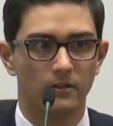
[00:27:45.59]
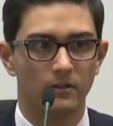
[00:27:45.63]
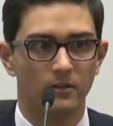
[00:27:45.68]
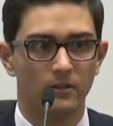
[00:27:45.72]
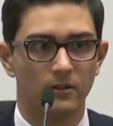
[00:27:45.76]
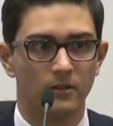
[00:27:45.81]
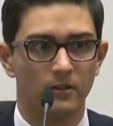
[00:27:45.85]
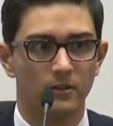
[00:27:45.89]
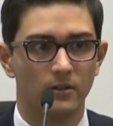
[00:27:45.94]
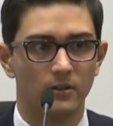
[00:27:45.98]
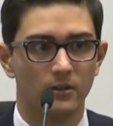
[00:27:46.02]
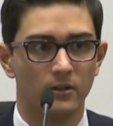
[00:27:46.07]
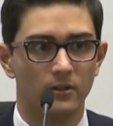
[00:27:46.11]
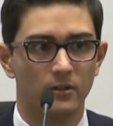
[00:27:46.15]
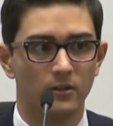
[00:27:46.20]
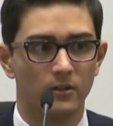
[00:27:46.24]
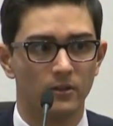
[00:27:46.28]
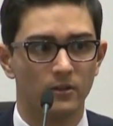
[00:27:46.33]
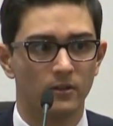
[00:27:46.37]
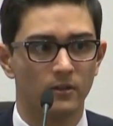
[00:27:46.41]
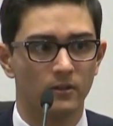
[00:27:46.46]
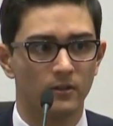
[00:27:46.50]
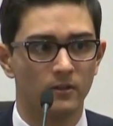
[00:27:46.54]
What
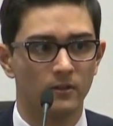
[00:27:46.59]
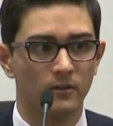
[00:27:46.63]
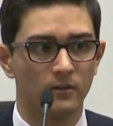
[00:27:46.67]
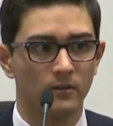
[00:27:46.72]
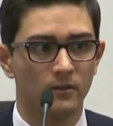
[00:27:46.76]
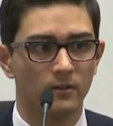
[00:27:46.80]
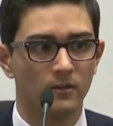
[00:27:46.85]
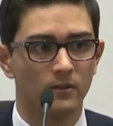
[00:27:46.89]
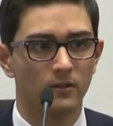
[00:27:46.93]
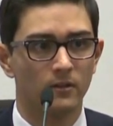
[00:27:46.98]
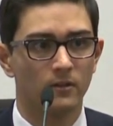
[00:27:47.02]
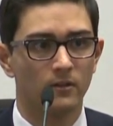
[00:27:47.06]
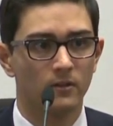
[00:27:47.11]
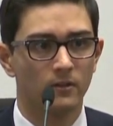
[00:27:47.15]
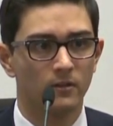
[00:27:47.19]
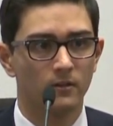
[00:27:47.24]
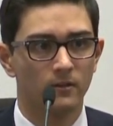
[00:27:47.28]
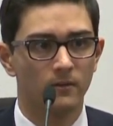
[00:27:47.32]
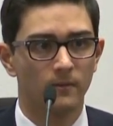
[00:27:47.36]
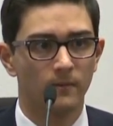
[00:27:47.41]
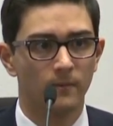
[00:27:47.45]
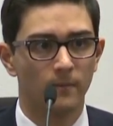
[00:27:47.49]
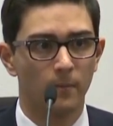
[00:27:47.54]
specifically were they saying as
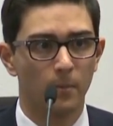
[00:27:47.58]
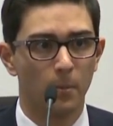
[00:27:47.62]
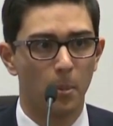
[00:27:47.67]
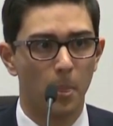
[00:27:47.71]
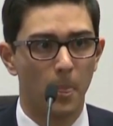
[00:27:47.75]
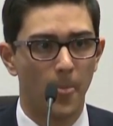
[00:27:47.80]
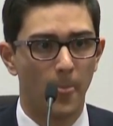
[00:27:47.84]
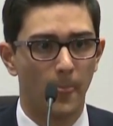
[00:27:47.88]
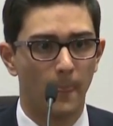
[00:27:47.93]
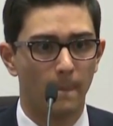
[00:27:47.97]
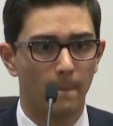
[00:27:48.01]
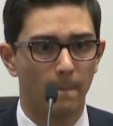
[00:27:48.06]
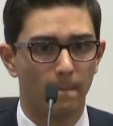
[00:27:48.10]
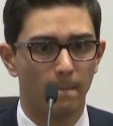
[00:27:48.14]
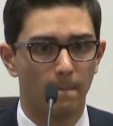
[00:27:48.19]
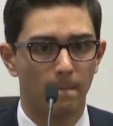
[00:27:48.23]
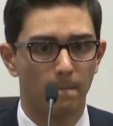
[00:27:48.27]
they were chasing into your